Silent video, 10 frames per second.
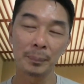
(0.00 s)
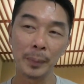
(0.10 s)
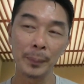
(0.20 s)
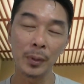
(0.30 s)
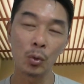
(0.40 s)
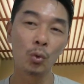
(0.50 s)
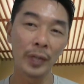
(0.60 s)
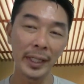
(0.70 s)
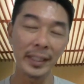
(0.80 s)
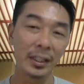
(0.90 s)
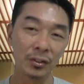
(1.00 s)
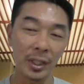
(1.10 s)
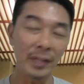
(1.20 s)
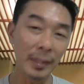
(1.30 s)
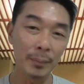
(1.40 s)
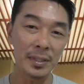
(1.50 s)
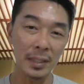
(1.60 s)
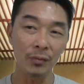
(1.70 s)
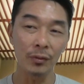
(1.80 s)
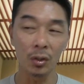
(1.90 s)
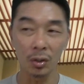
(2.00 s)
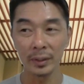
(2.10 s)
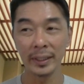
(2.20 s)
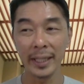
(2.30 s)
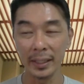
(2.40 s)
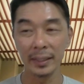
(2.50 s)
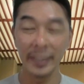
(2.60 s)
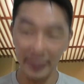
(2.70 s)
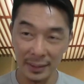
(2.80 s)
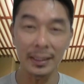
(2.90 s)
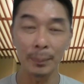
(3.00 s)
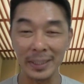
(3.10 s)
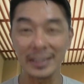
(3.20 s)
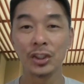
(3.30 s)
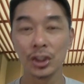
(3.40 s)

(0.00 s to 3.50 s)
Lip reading: people who rent, they drive themselves, or they just a passenger?